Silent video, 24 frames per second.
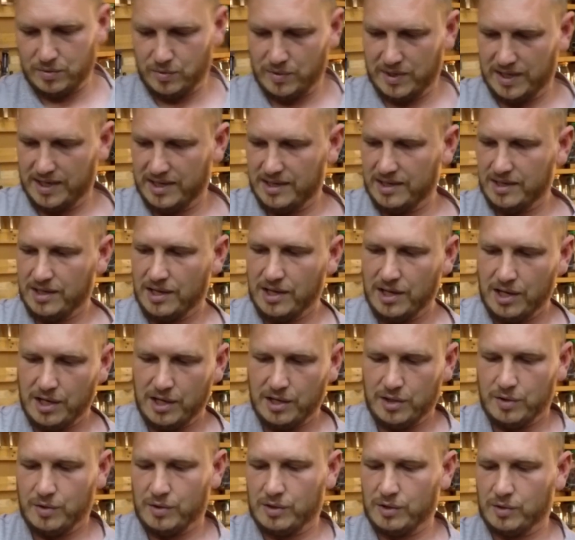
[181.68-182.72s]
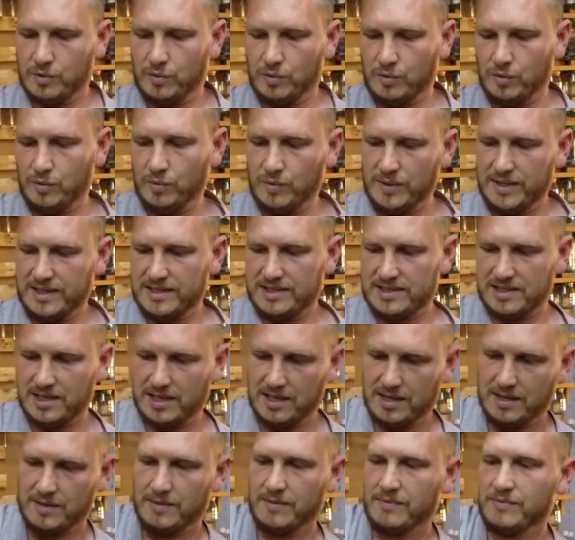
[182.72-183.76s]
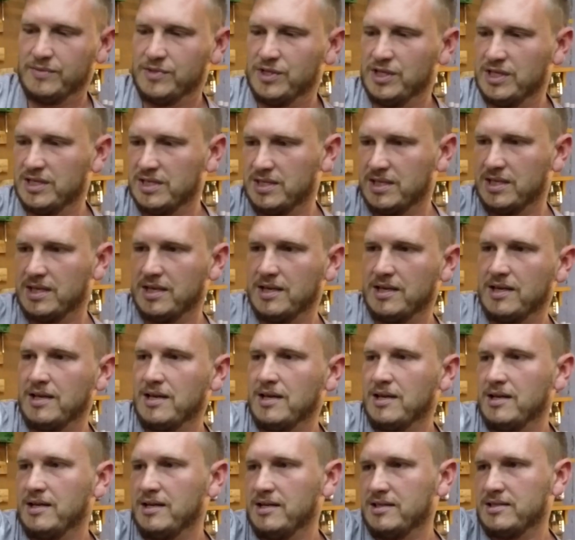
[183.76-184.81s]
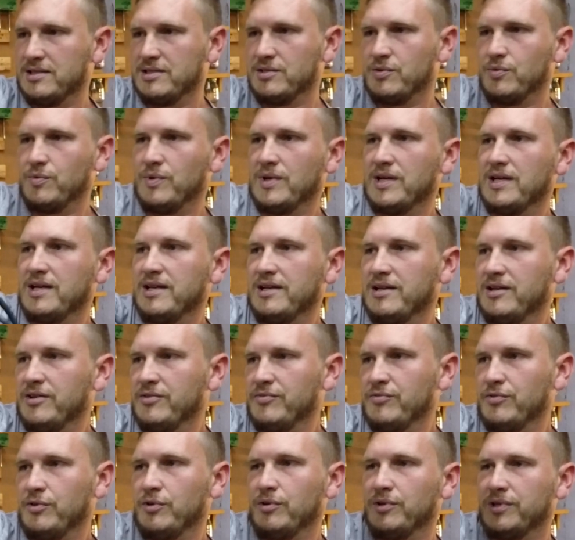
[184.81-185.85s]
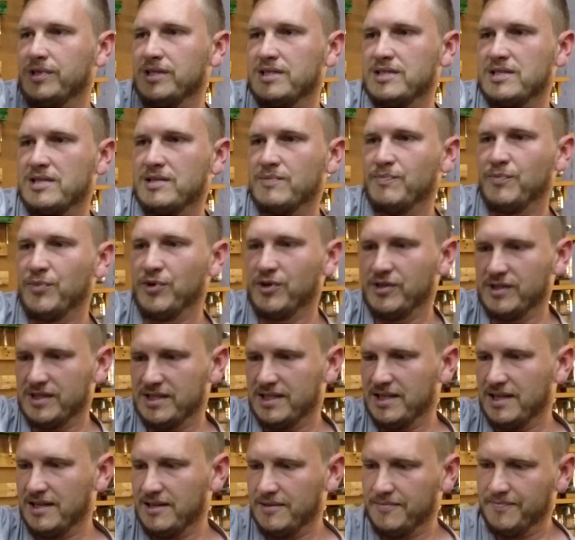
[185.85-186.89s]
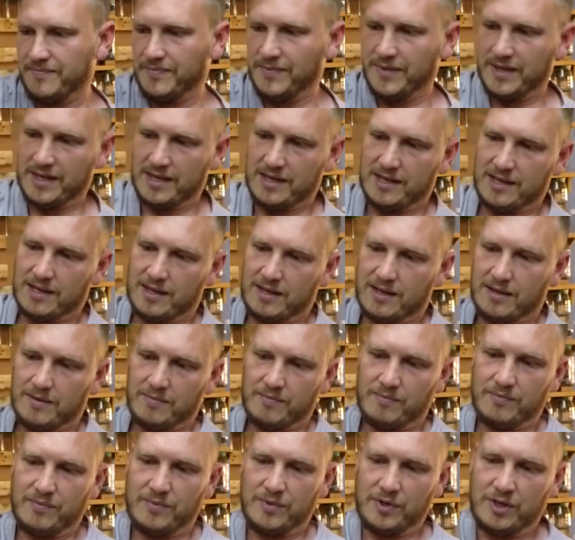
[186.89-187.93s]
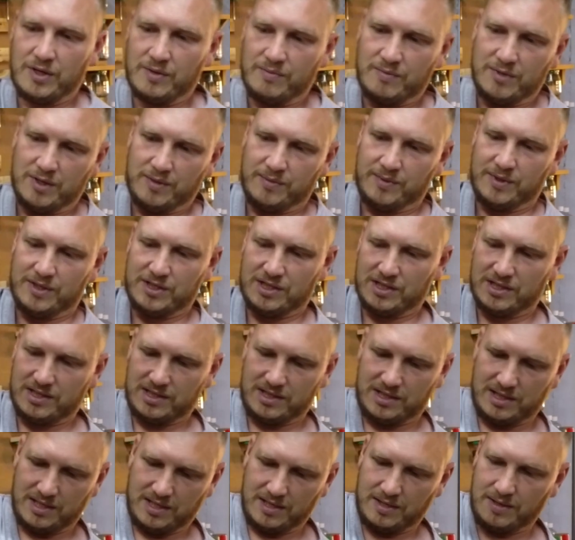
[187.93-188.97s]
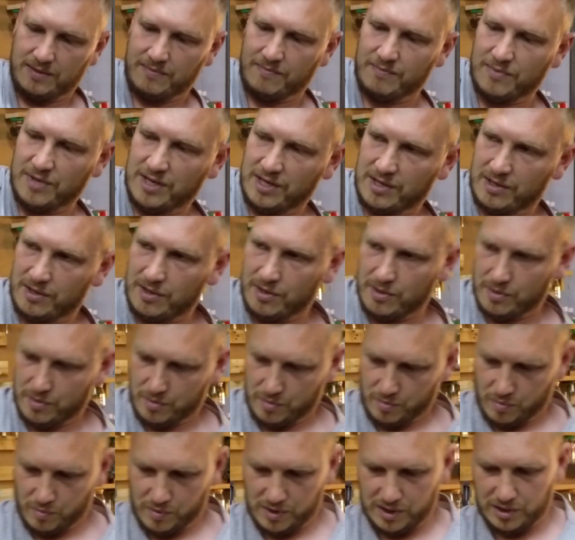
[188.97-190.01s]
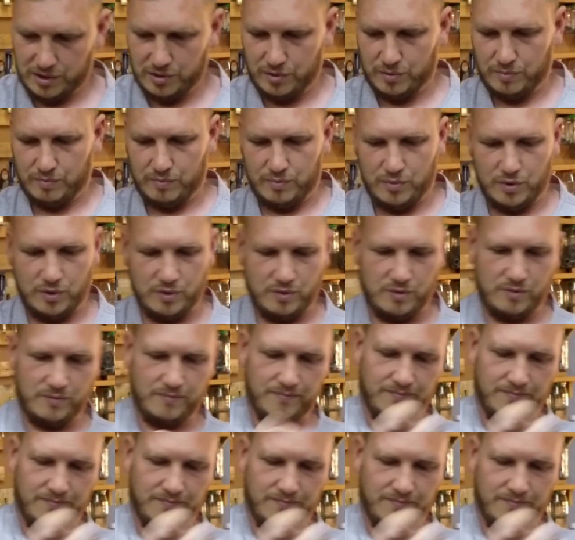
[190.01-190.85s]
way, you can always just, let's quickly unroll this part here. We can maybe just make one loop more,